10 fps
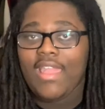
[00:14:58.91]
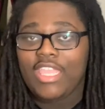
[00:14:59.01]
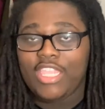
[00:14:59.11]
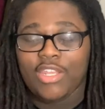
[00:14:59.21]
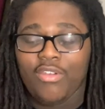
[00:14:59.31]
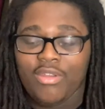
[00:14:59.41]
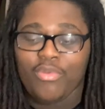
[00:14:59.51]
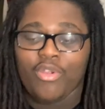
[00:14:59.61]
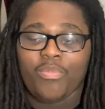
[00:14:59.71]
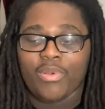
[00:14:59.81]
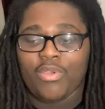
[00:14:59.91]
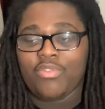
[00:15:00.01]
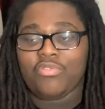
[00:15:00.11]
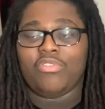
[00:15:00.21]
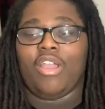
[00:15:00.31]
You know the boy pro.
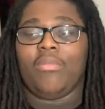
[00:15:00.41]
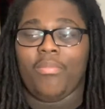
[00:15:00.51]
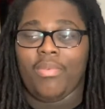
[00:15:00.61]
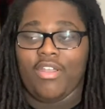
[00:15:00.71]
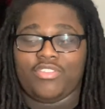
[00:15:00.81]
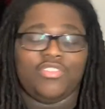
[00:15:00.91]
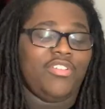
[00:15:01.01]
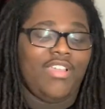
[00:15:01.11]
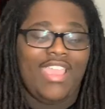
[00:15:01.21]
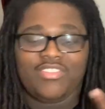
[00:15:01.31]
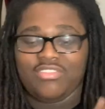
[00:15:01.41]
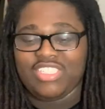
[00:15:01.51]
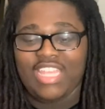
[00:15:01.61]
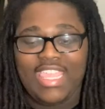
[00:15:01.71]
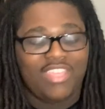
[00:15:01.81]
You know I'm a boss. You know I had you
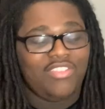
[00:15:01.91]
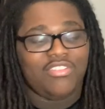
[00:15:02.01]
shaking.